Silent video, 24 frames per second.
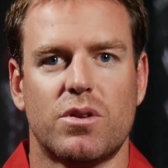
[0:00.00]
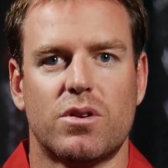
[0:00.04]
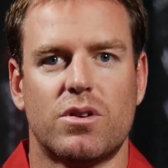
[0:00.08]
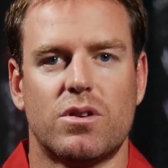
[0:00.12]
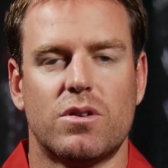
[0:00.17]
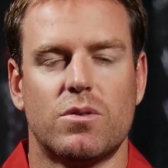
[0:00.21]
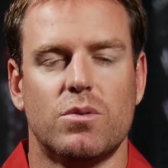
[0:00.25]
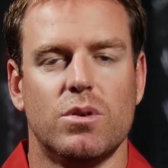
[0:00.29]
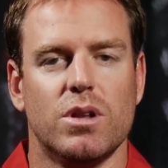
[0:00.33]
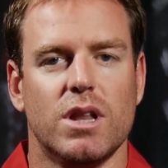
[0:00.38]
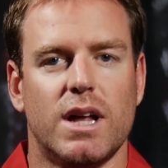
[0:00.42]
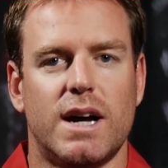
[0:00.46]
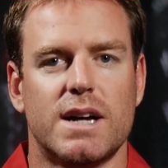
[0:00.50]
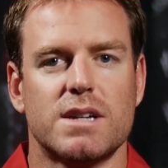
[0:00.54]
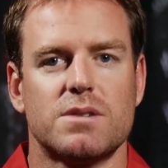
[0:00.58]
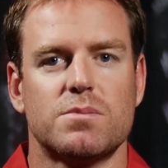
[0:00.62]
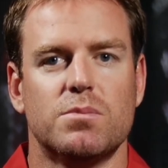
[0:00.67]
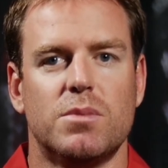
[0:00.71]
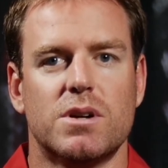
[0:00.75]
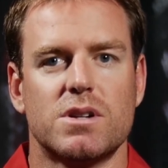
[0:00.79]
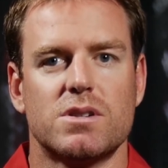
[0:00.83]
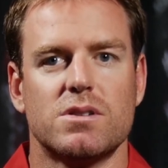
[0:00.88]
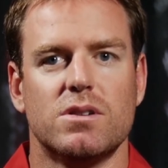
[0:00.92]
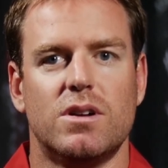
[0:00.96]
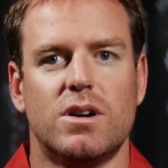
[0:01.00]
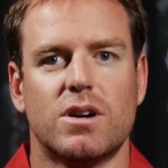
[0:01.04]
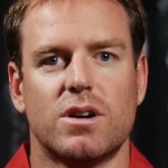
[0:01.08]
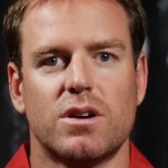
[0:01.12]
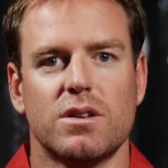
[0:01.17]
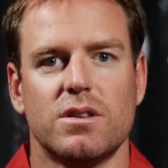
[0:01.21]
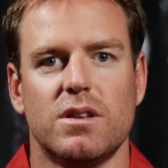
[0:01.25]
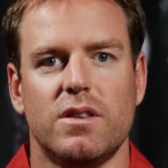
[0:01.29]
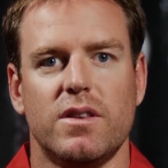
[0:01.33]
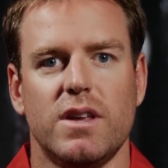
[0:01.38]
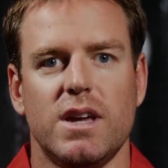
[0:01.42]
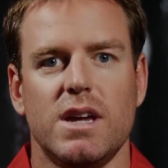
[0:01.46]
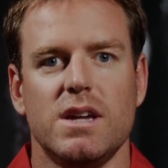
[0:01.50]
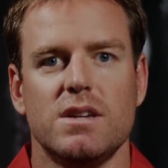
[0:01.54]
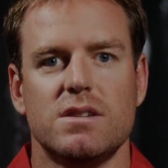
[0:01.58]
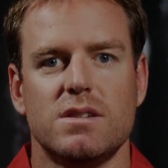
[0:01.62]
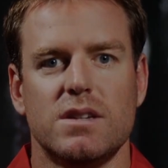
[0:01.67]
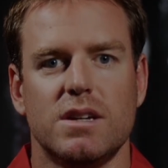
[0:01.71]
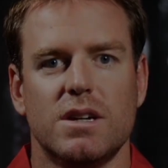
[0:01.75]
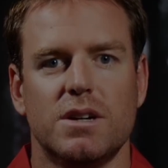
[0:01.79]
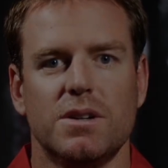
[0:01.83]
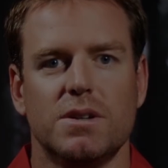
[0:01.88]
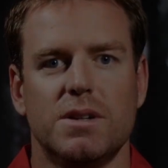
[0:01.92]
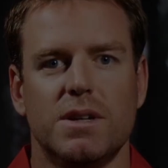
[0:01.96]
her will last much longer than the
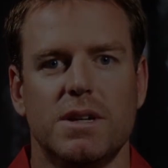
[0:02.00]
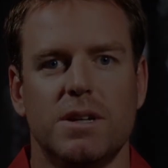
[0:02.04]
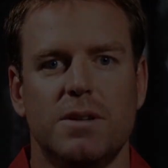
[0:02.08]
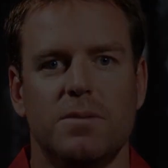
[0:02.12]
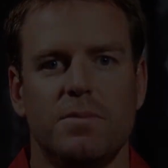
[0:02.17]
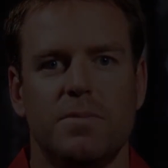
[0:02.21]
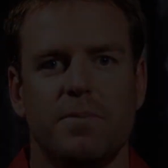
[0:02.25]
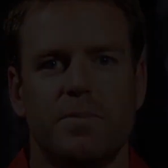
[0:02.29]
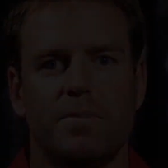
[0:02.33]
ACL did.